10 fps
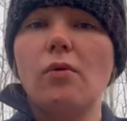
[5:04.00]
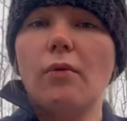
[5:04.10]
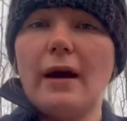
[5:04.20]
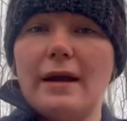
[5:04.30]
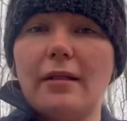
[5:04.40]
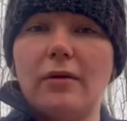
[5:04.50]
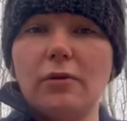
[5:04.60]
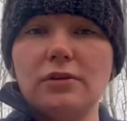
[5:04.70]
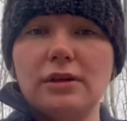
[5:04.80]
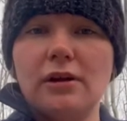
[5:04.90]
while
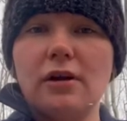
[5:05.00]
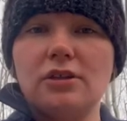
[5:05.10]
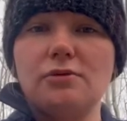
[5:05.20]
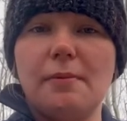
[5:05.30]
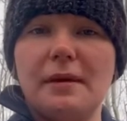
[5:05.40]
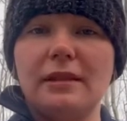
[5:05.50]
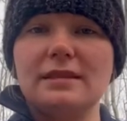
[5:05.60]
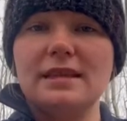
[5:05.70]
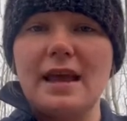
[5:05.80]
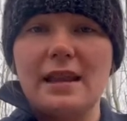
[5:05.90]
holding onto a
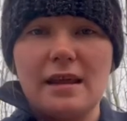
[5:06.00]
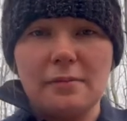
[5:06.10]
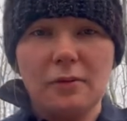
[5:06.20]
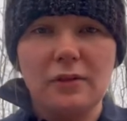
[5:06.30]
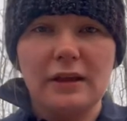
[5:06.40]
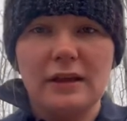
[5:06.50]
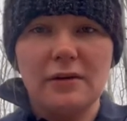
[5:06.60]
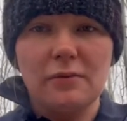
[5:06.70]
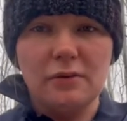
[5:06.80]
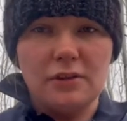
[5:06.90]
piglet's head and pulling it
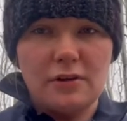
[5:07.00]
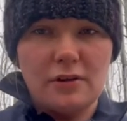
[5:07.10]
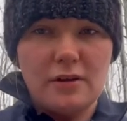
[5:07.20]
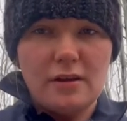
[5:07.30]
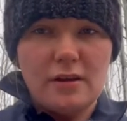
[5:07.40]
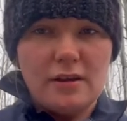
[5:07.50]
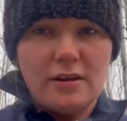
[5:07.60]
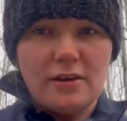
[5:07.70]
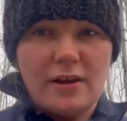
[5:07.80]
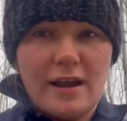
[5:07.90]
out with your
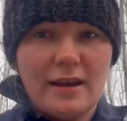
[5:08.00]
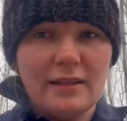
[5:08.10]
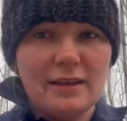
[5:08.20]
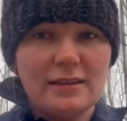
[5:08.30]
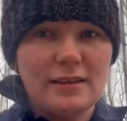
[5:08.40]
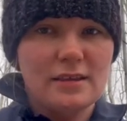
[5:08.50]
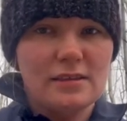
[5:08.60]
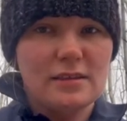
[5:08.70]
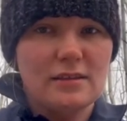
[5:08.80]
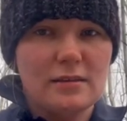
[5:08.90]
your hand like
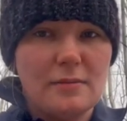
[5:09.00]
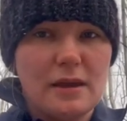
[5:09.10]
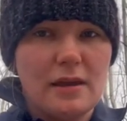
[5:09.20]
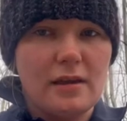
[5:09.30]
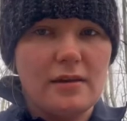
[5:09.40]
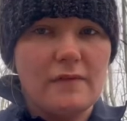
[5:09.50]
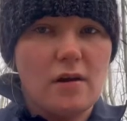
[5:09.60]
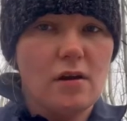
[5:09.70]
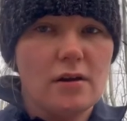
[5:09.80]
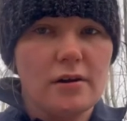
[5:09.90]
this, making it even
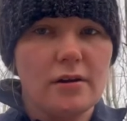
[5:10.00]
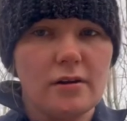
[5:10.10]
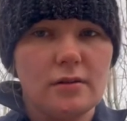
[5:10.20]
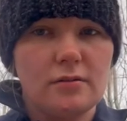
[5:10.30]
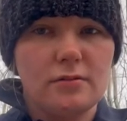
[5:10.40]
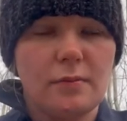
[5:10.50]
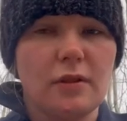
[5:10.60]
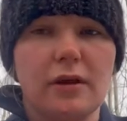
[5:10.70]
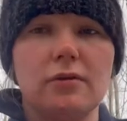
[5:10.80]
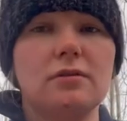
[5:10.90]
harder to
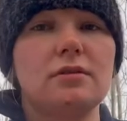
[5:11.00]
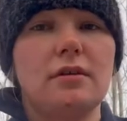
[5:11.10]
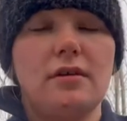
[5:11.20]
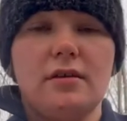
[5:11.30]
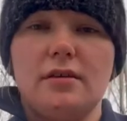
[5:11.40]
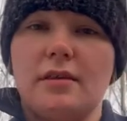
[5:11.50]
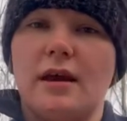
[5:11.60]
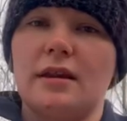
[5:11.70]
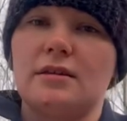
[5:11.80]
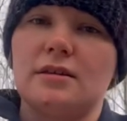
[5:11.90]
pull out.
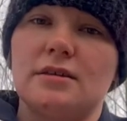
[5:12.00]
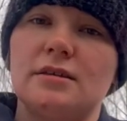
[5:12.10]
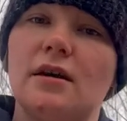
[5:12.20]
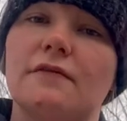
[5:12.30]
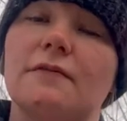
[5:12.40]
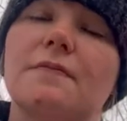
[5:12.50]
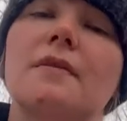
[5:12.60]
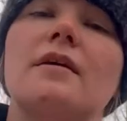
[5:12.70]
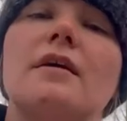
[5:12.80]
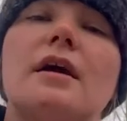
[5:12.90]
That is tough.
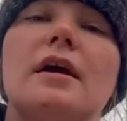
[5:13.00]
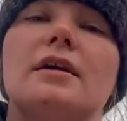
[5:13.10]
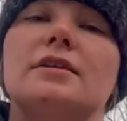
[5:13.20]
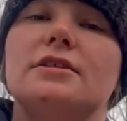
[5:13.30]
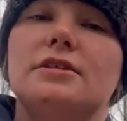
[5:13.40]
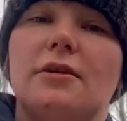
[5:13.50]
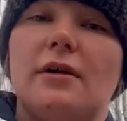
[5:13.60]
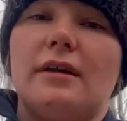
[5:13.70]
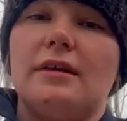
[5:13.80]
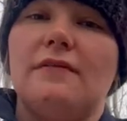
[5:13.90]
So
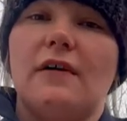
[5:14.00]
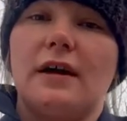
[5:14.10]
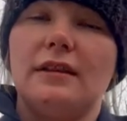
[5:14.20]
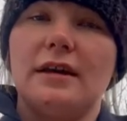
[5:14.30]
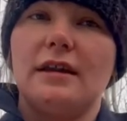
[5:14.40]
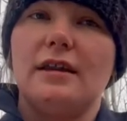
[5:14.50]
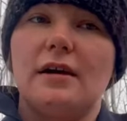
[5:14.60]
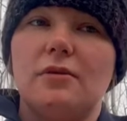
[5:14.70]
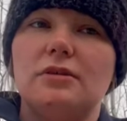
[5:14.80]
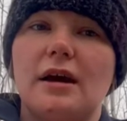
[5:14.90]
I did finally get it
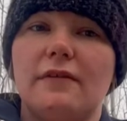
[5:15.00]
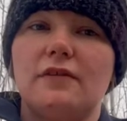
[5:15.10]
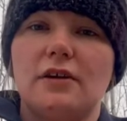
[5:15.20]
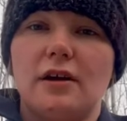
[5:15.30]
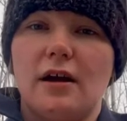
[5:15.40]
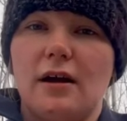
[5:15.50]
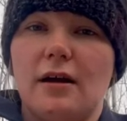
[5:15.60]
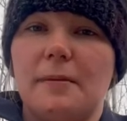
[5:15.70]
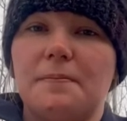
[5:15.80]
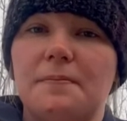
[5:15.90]
out after
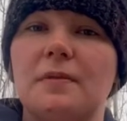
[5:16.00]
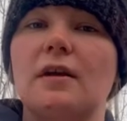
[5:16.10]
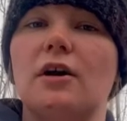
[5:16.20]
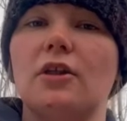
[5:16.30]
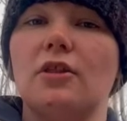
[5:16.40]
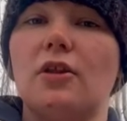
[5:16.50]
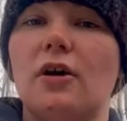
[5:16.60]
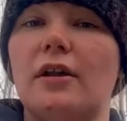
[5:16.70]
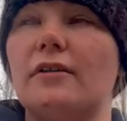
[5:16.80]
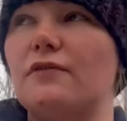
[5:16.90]
a
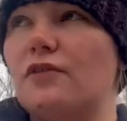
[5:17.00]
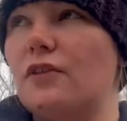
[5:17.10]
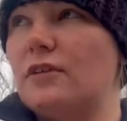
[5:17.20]
lot of